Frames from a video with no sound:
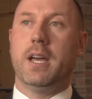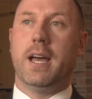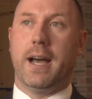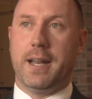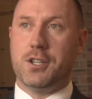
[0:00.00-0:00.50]

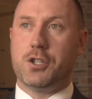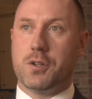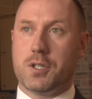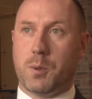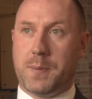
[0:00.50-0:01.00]
and
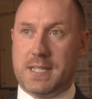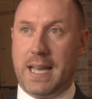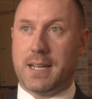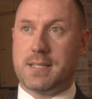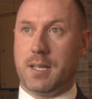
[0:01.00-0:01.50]
ensures that we're
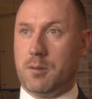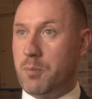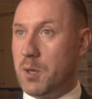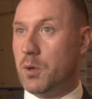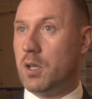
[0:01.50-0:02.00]
protecting
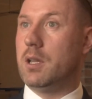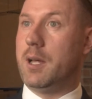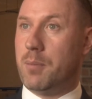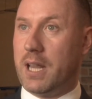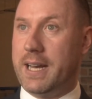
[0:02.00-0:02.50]
people
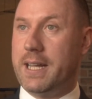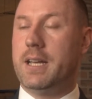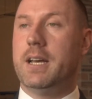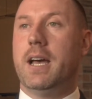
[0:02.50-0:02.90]
and planet.